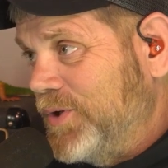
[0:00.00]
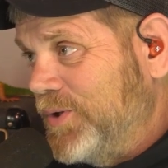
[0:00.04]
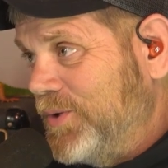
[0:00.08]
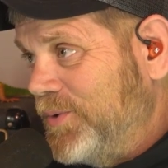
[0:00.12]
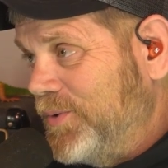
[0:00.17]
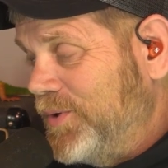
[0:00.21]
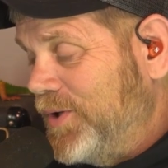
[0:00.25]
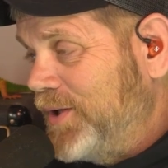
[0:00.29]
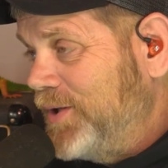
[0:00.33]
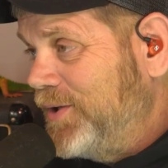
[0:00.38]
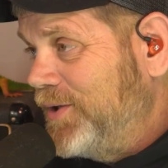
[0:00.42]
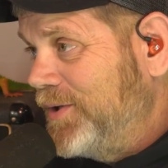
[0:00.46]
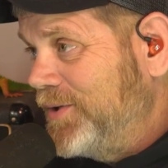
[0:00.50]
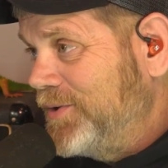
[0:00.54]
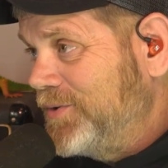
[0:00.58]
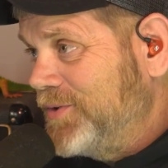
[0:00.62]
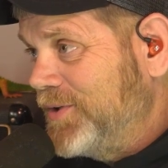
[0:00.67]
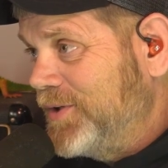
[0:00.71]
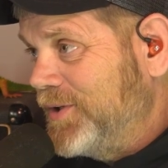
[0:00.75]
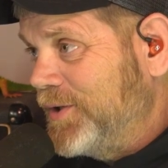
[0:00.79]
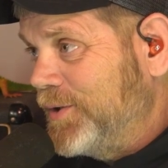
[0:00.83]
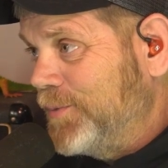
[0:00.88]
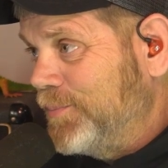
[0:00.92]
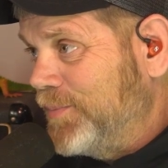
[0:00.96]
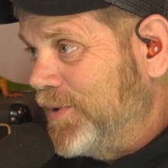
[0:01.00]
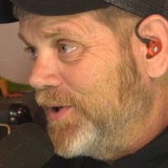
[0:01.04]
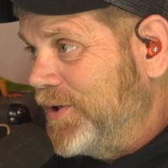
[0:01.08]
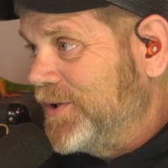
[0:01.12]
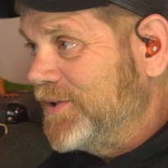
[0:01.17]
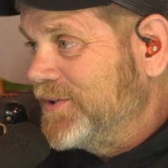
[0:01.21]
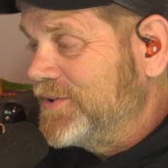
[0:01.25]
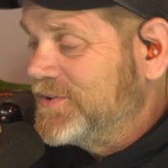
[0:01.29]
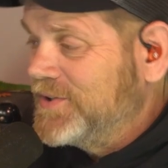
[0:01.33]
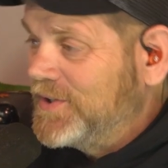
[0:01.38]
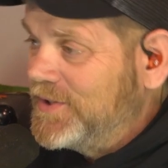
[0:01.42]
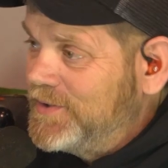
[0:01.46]
Dude, he does it in a
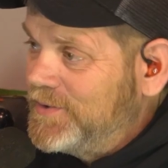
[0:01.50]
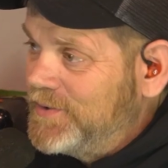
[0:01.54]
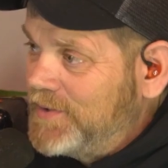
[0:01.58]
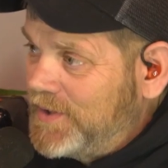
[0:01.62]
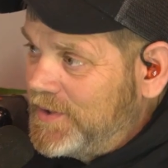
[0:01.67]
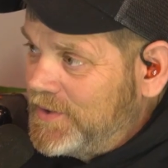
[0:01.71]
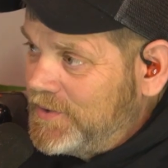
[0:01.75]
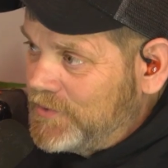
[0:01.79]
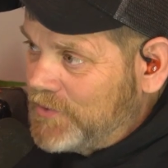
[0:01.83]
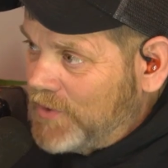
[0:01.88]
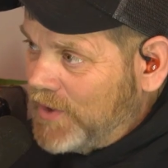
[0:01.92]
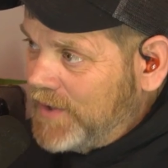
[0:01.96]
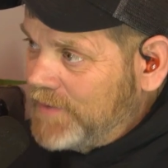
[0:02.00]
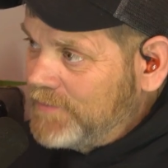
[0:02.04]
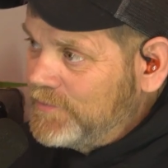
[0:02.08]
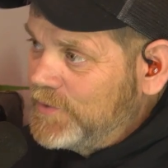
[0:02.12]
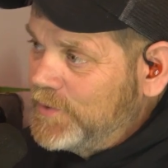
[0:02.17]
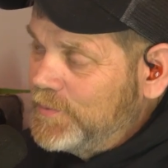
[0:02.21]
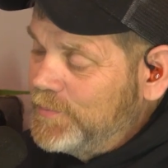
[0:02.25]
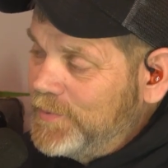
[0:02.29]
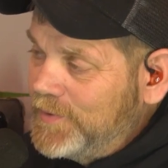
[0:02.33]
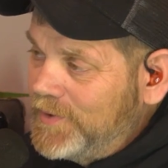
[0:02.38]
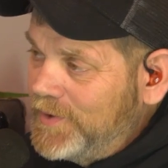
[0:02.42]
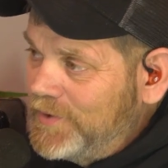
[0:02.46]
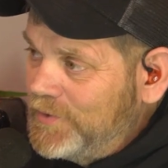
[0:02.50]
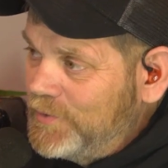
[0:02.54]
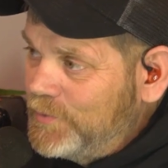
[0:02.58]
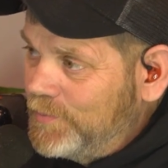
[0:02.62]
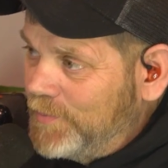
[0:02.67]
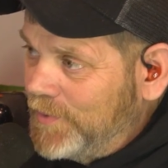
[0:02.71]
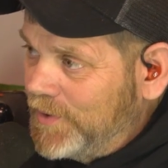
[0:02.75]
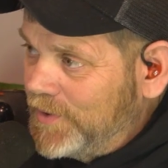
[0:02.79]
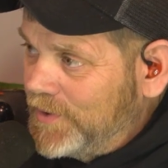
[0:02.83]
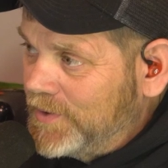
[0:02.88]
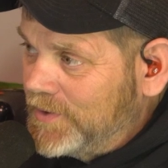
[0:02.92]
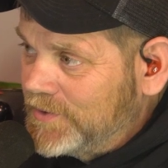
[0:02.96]
bus. He drives up in his
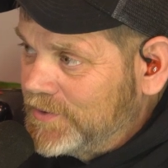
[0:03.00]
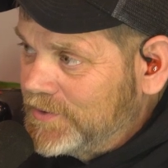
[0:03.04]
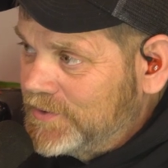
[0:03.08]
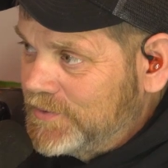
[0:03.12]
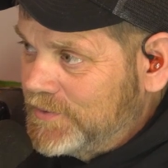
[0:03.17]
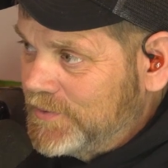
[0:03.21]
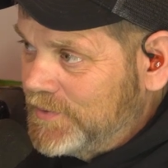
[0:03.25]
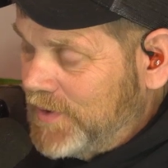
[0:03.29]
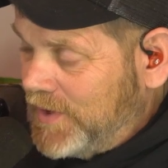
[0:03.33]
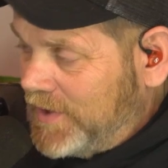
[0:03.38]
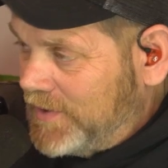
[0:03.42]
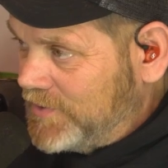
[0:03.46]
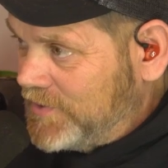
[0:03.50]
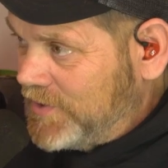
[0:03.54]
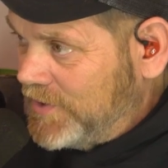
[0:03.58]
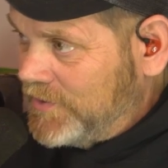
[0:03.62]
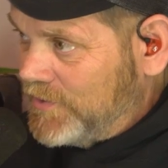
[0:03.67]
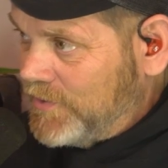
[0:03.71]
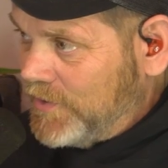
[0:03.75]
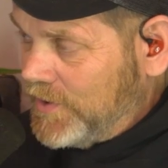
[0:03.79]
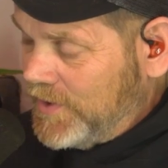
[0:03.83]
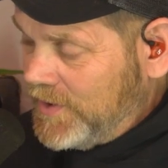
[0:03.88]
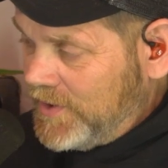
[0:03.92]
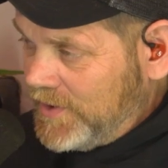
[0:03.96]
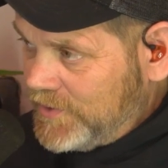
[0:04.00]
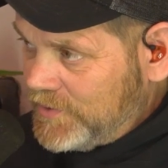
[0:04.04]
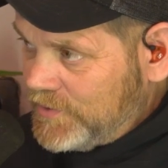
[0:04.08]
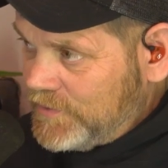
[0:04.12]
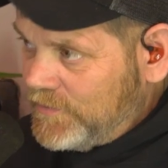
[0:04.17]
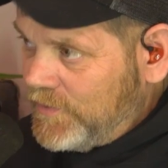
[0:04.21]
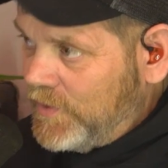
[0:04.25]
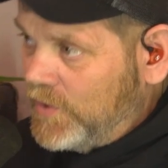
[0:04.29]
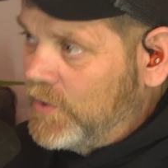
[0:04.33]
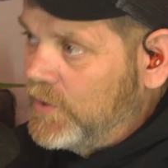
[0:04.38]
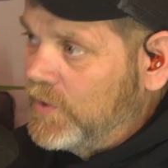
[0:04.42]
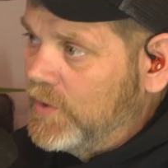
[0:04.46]
bus. It's either at his
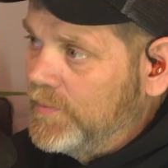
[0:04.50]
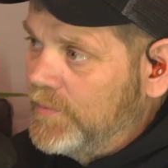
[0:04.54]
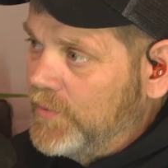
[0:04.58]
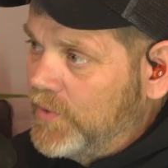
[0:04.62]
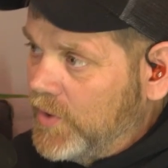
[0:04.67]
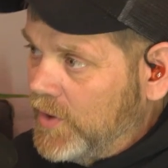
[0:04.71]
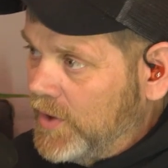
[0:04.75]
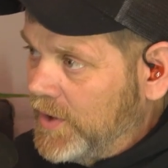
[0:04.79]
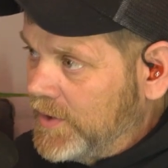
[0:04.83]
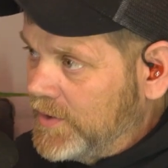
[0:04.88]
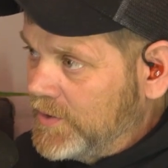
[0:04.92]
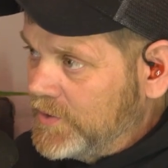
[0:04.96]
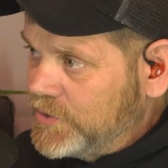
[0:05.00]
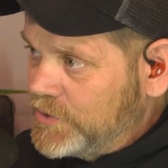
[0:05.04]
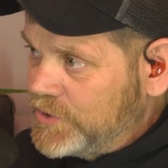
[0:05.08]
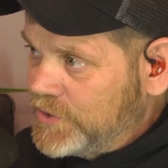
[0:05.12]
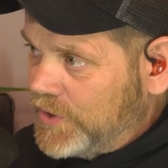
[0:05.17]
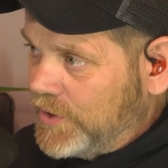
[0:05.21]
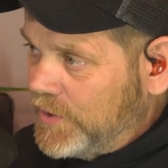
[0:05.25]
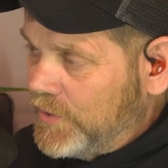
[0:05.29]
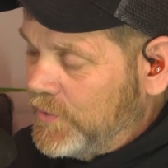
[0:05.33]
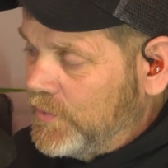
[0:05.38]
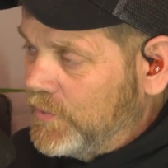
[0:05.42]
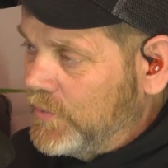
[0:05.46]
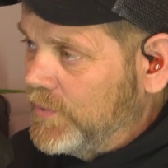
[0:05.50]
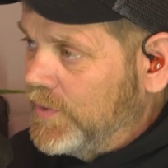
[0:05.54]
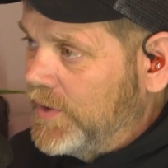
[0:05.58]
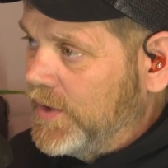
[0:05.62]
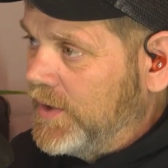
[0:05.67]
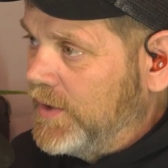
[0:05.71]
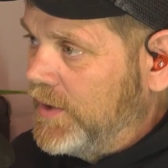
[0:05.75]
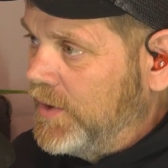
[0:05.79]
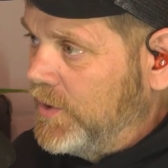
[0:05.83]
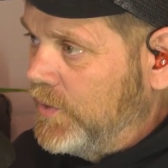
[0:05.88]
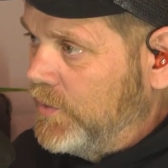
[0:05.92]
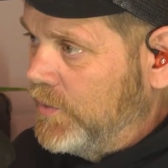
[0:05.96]
farm or at a show,
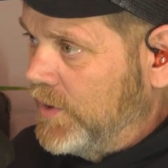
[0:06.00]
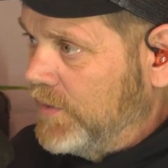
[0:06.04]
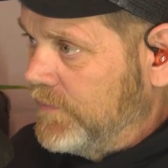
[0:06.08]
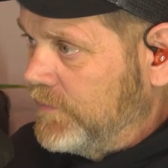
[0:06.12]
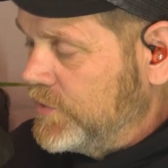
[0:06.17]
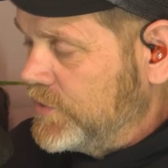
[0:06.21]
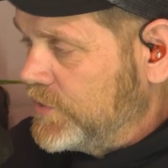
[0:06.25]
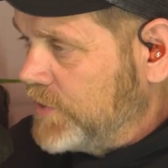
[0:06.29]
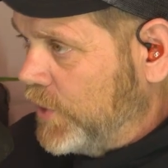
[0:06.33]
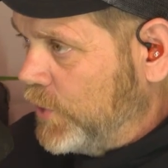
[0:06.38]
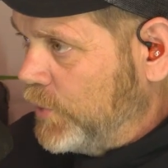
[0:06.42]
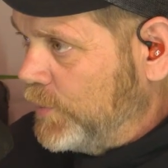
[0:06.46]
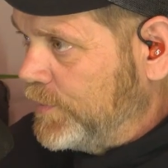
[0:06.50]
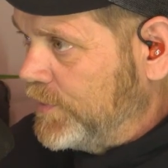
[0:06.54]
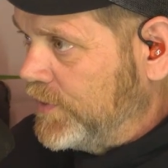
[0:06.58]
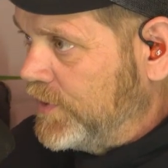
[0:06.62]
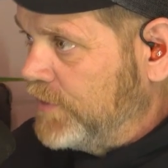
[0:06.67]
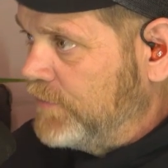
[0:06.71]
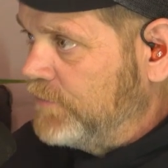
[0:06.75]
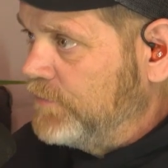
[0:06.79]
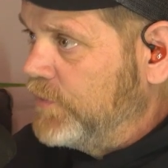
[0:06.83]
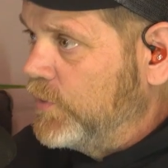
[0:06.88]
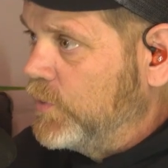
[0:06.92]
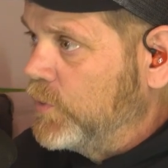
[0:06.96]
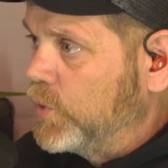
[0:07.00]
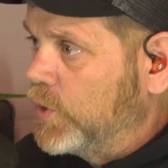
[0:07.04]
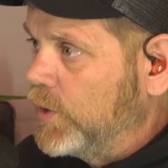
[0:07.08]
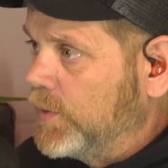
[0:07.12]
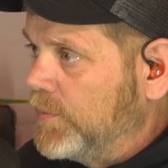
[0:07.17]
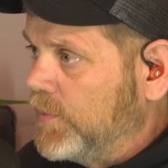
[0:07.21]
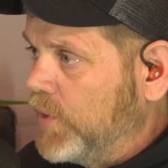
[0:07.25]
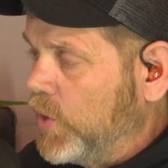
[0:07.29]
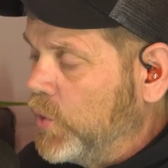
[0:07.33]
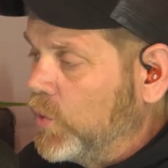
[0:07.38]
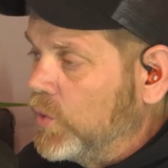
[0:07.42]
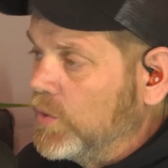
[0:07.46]
and whoever's opening for
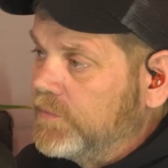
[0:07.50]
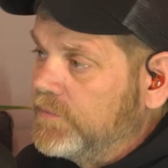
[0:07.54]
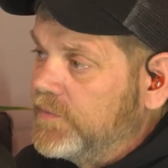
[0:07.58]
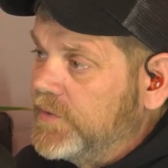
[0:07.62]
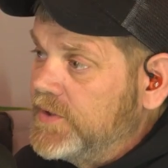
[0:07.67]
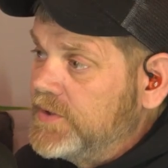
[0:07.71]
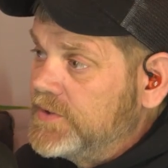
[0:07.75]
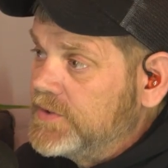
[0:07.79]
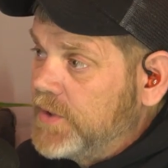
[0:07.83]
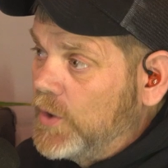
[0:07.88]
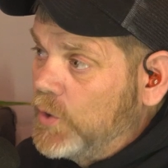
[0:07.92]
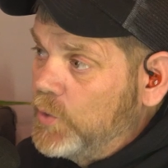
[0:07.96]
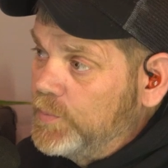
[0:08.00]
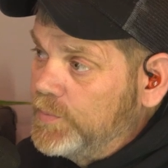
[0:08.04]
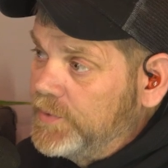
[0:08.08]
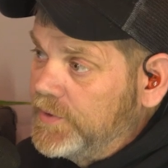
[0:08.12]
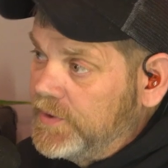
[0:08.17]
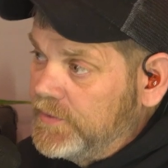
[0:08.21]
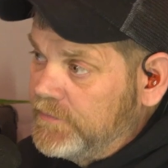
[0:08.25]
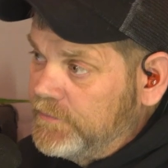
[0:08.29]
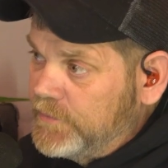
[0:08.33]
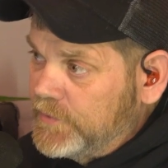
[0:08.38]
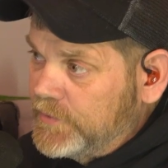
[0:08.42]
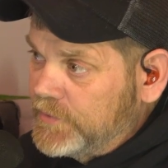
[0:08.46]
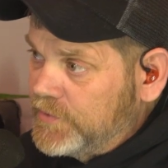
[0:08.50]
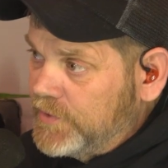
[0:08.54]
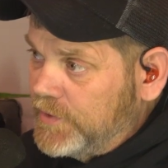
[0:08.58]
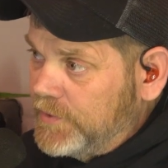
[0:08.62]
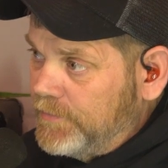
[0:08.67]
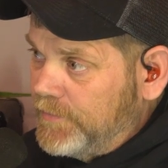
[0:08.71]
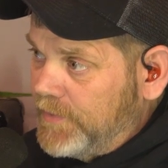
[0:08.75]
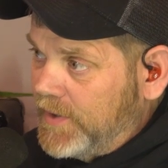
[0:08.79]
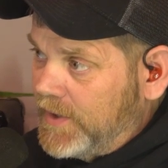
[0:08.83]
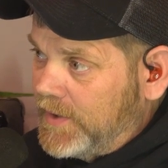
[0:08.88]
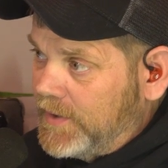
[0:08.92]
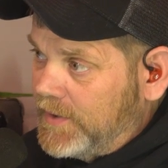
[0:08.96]
him, or if he's opening for
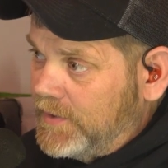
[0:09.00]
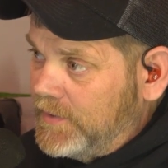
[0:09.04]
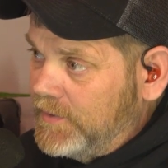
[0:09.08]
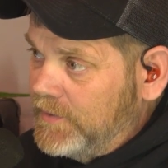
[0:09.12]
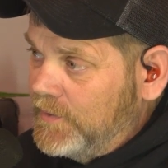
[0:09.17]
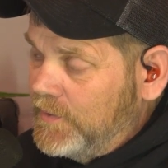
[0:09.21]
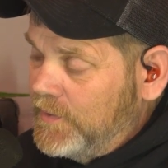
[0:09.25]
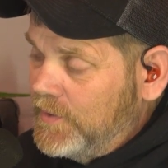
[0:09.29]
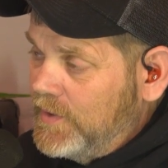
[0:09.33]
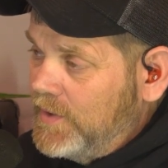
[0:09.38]
somebody,